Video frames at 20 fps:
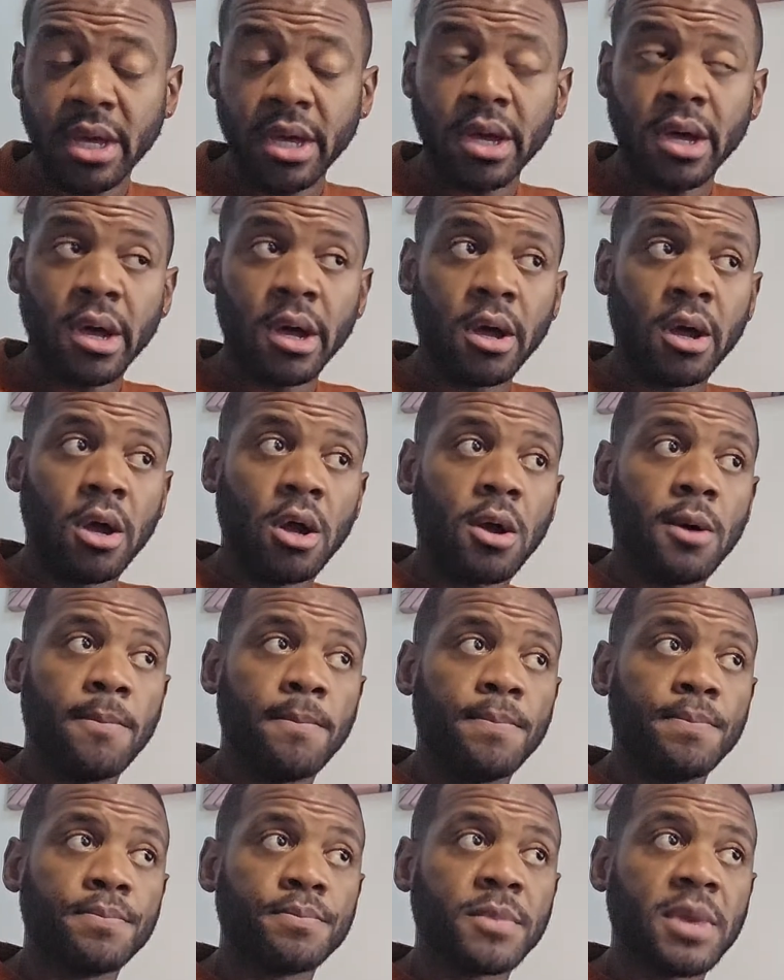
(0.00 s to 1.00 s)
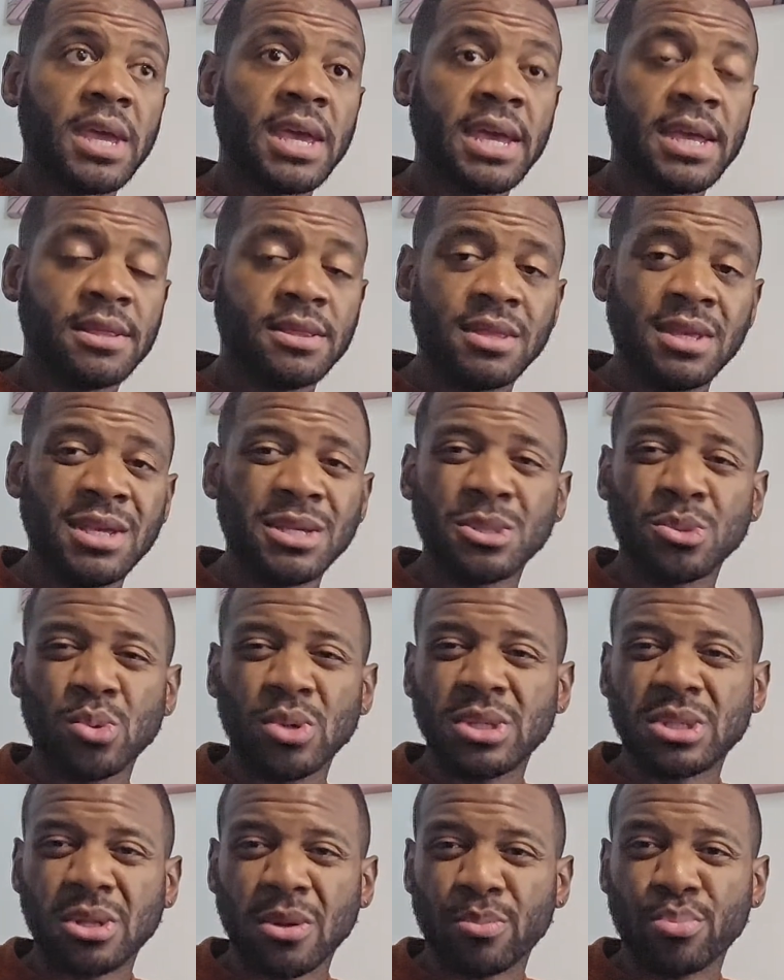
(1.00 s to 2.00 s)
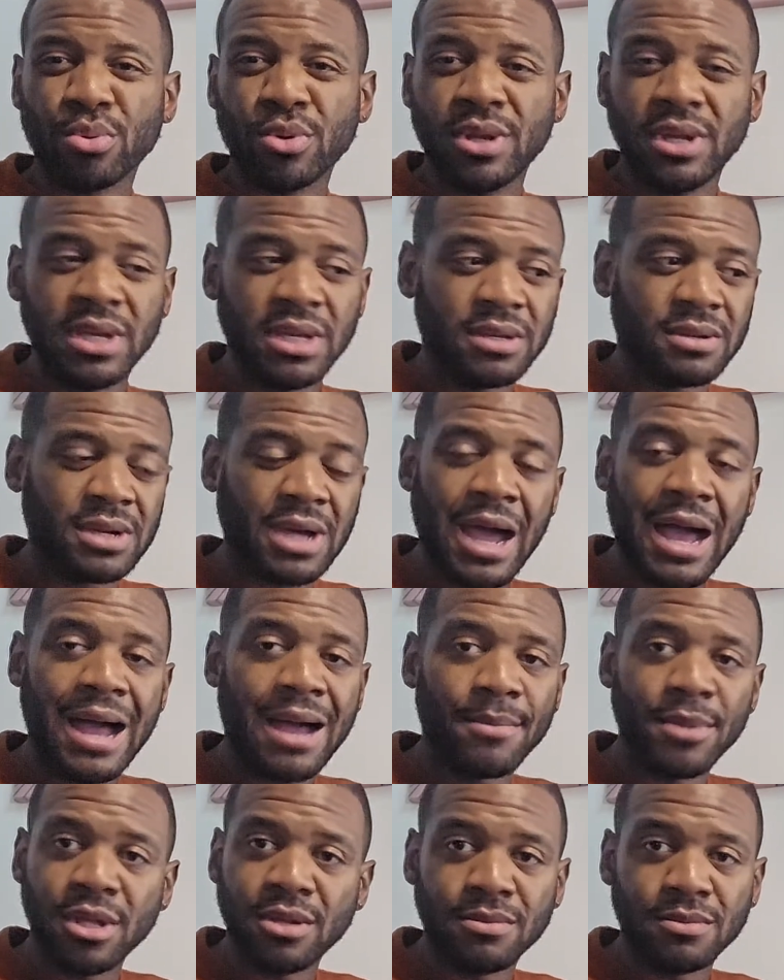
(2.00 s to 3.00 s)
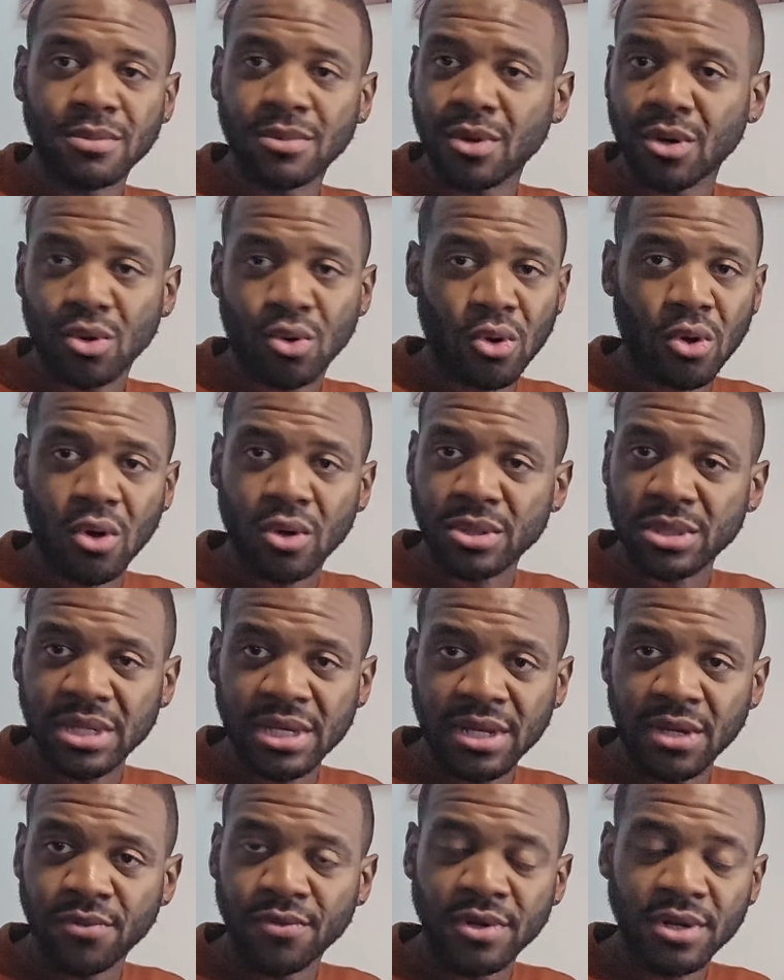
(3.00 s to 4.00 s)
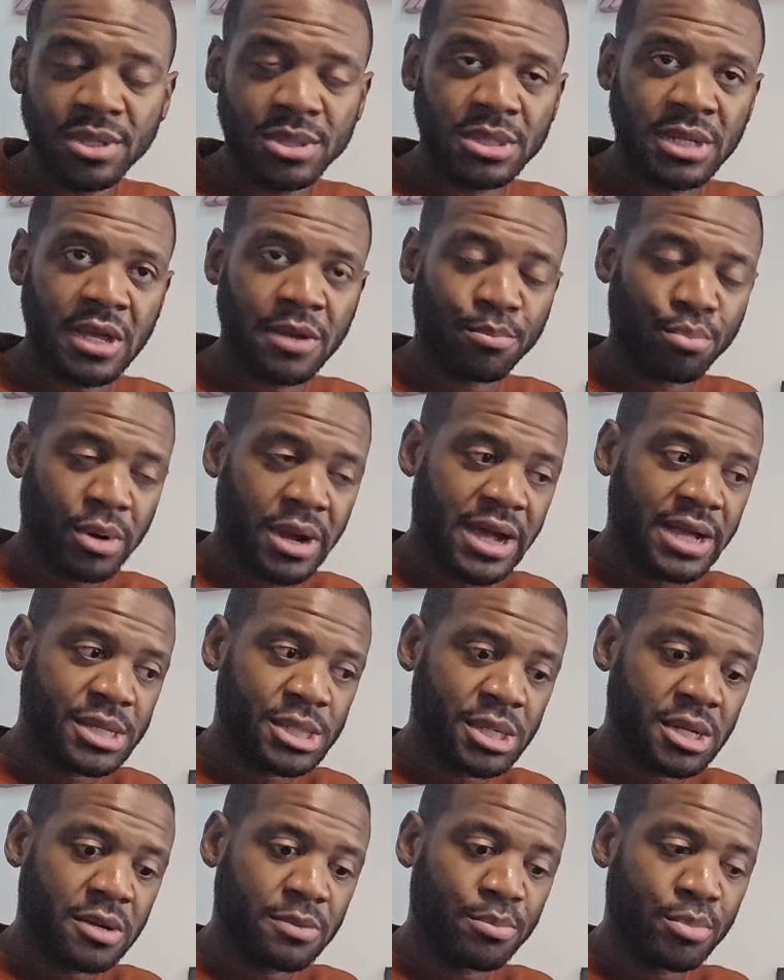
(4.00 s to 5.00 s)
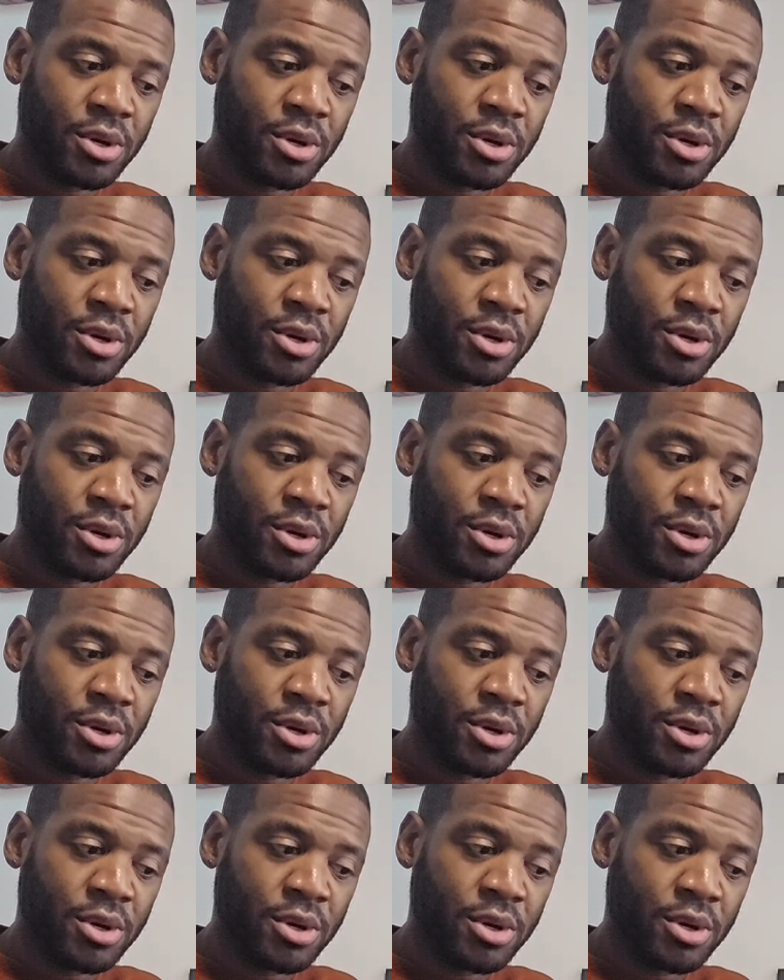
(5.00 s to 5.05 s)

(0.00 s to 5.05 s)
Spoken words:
And these risks are pretty common across any real estate project,